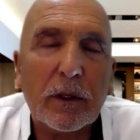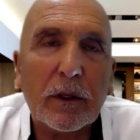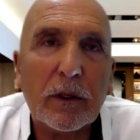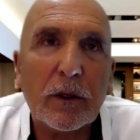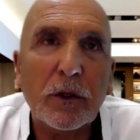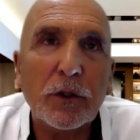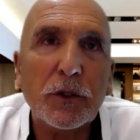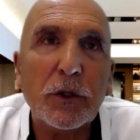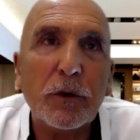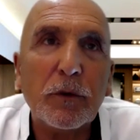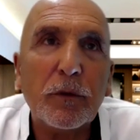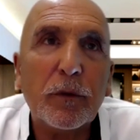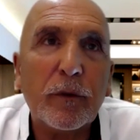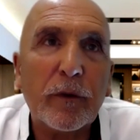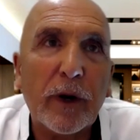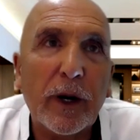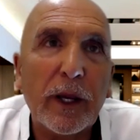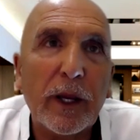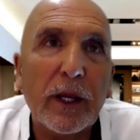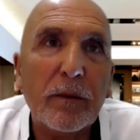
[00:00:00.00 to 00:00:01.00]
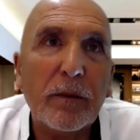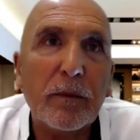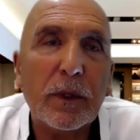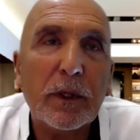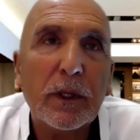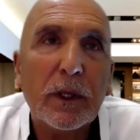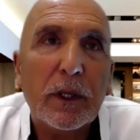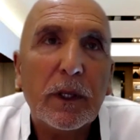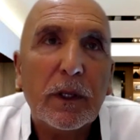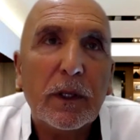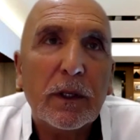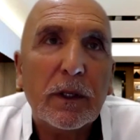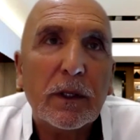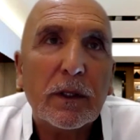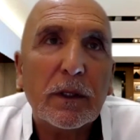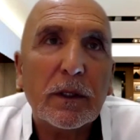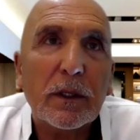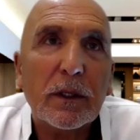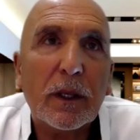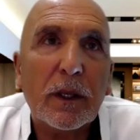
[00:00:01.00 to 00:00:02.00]
could you frame,
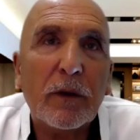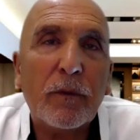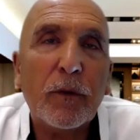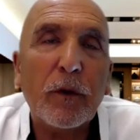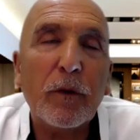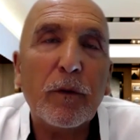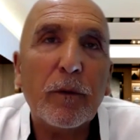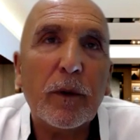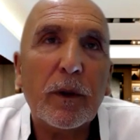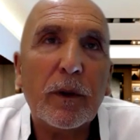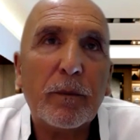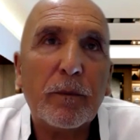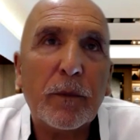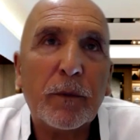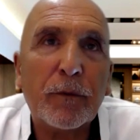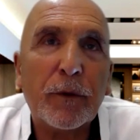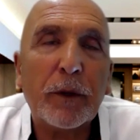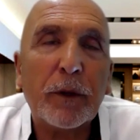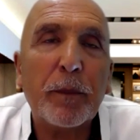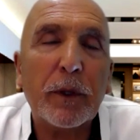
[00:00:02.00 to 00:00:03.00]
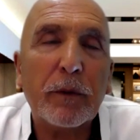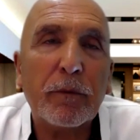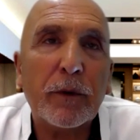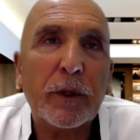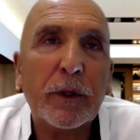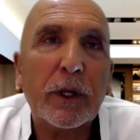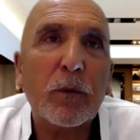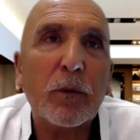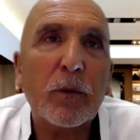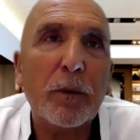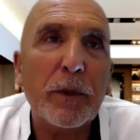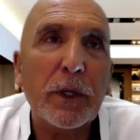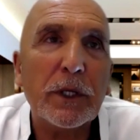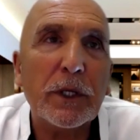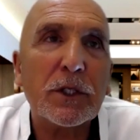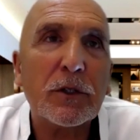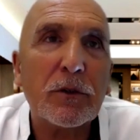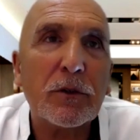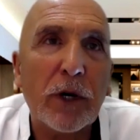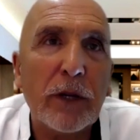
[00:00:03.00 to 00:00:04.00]
if you for the woman
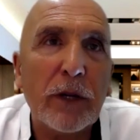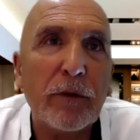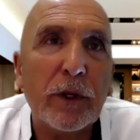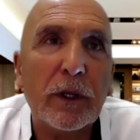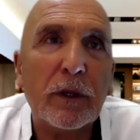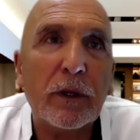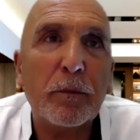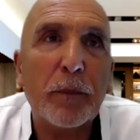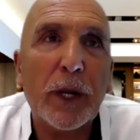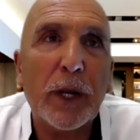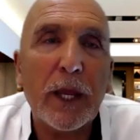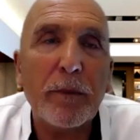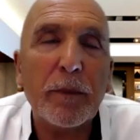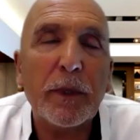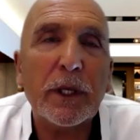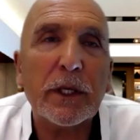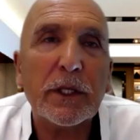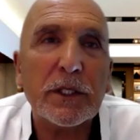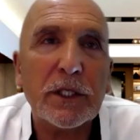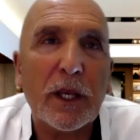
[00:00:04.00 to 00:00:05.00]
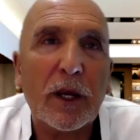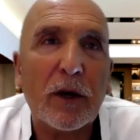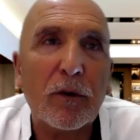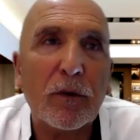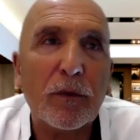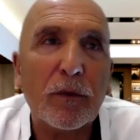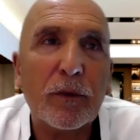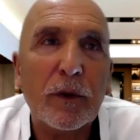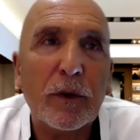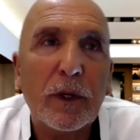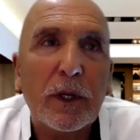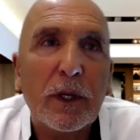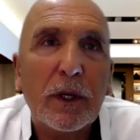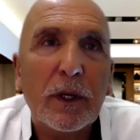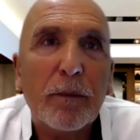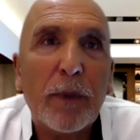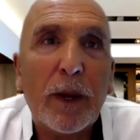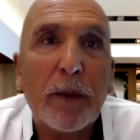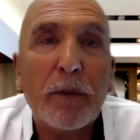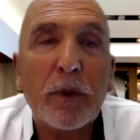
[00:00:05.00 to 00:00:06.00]
that's grieving and blaming herself,
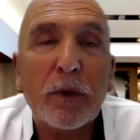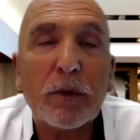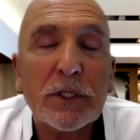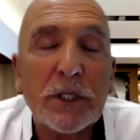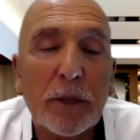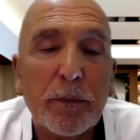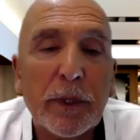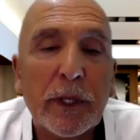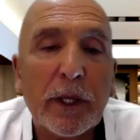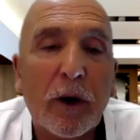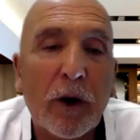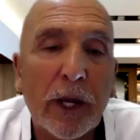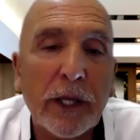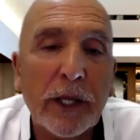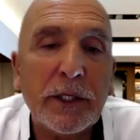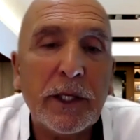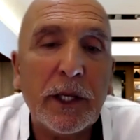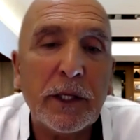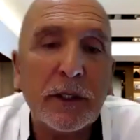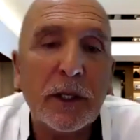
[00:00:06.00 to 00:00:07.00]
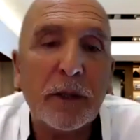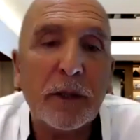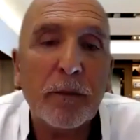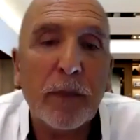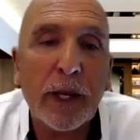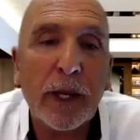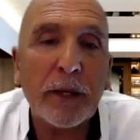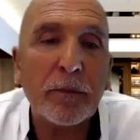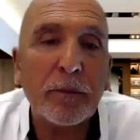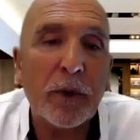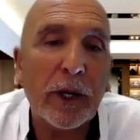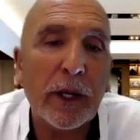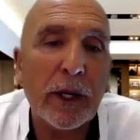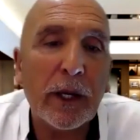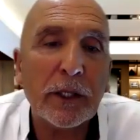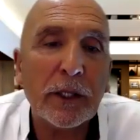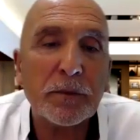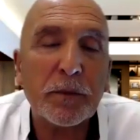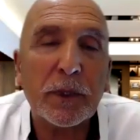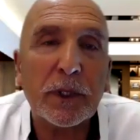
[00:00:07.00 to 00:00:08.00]
maybe it was something I did that made my
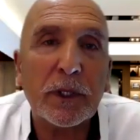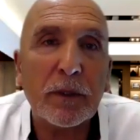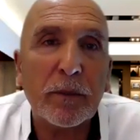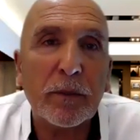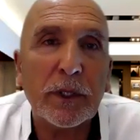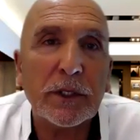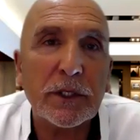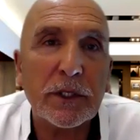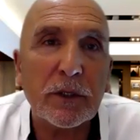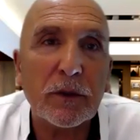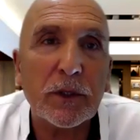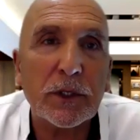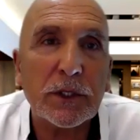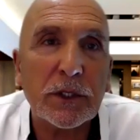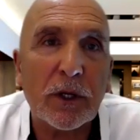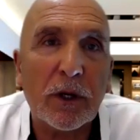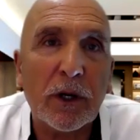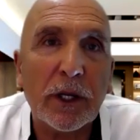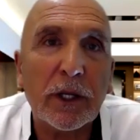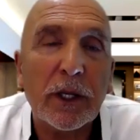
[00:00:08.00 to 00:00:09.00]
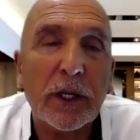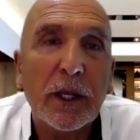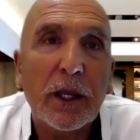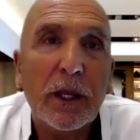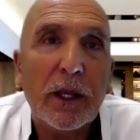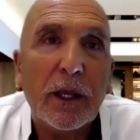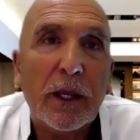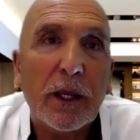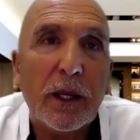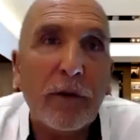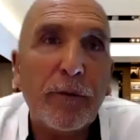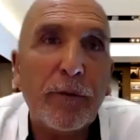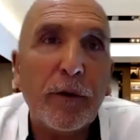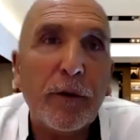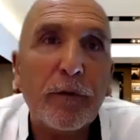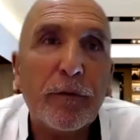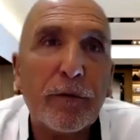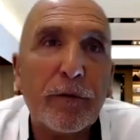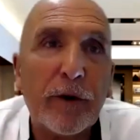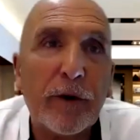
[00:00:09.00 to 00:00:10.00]
husband commit suicide. If
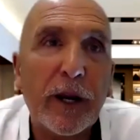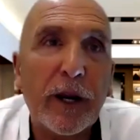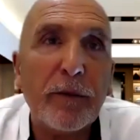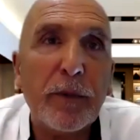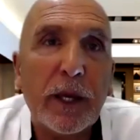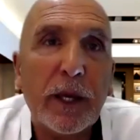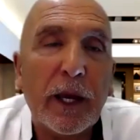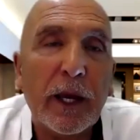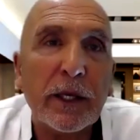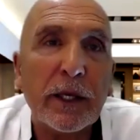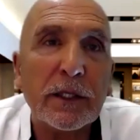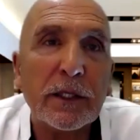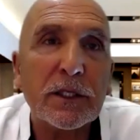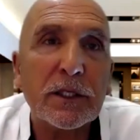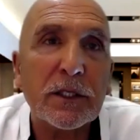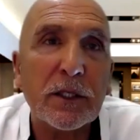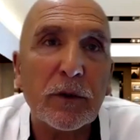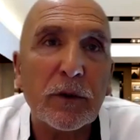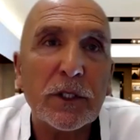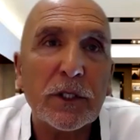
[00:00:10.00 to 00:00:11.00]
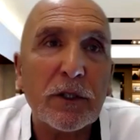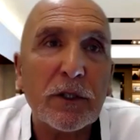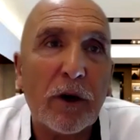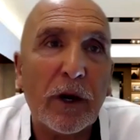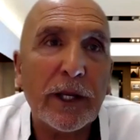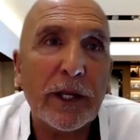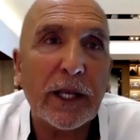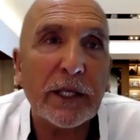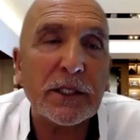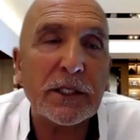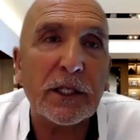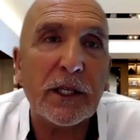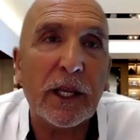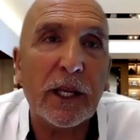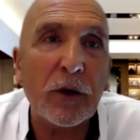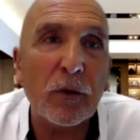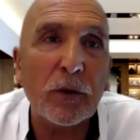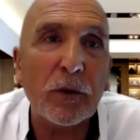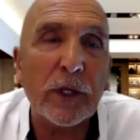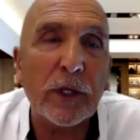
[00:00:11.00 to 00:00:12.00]
you frame it as suicide as an
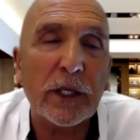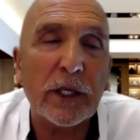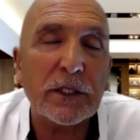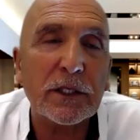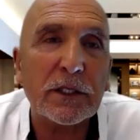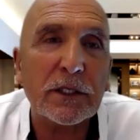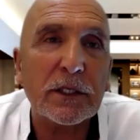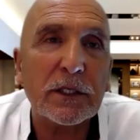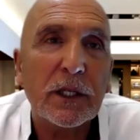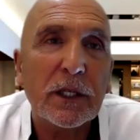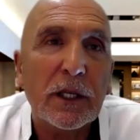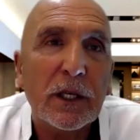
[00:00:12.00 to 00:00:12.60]
illness,